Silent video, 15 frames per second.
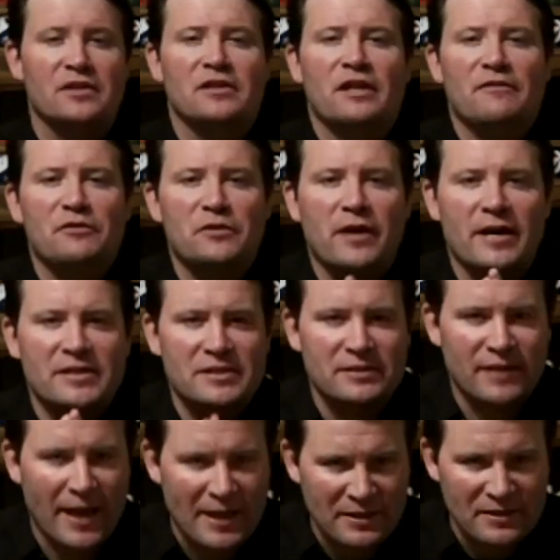If you guys
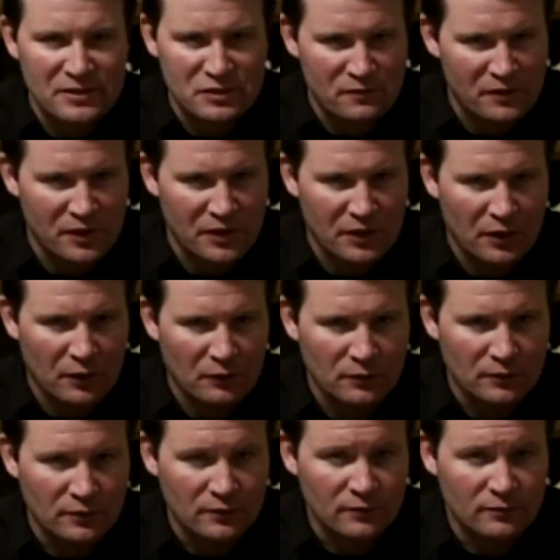like this video,
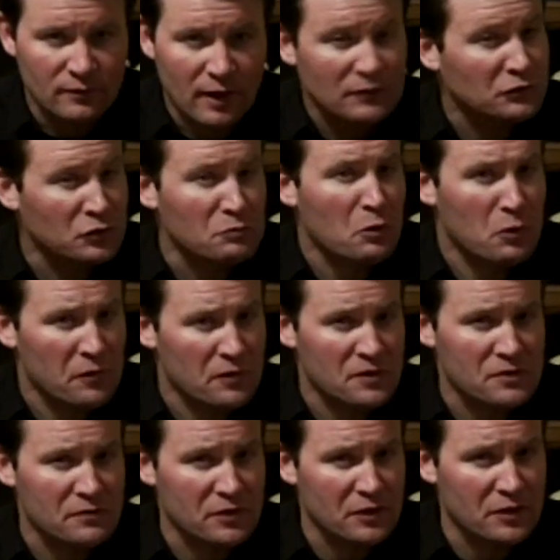I'll do more of
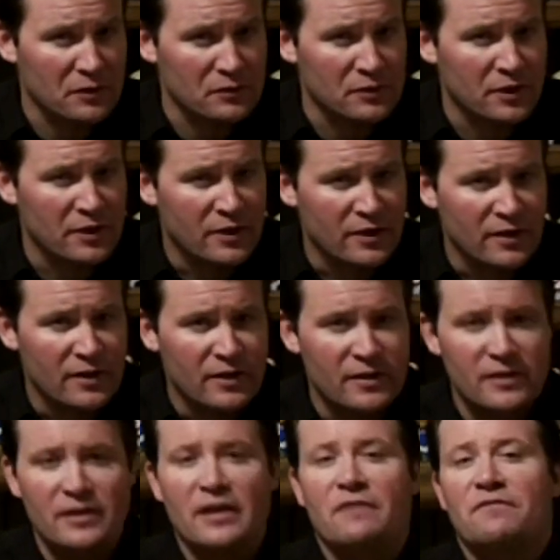these videos.
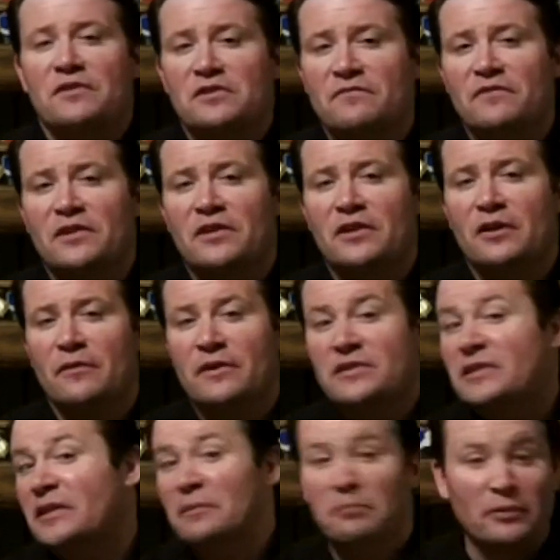If this video is
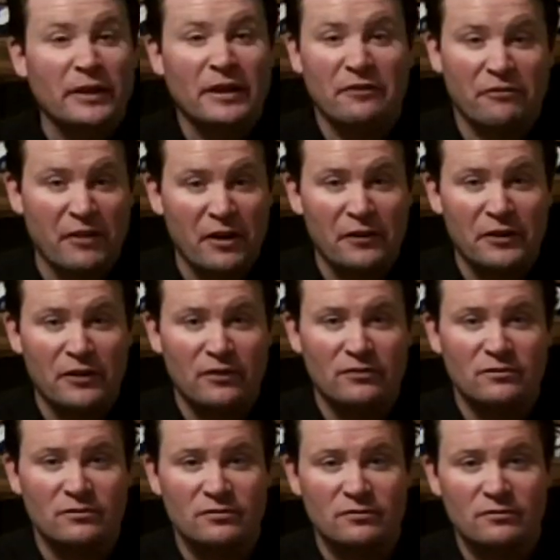a complete
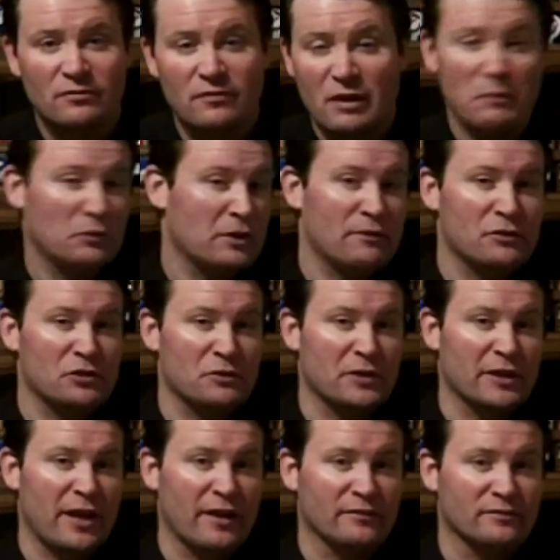failure, then we'll never do it
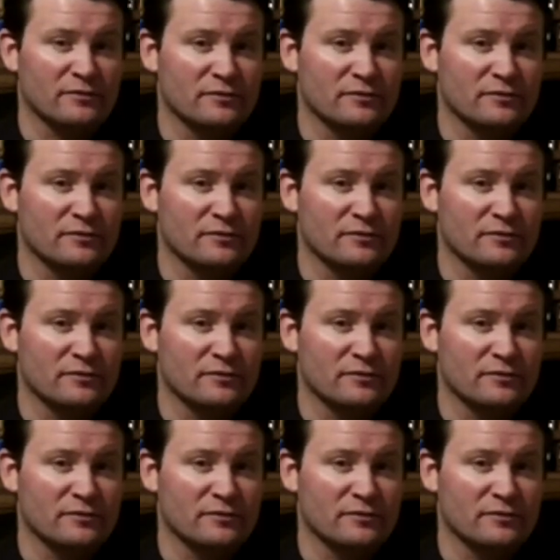again.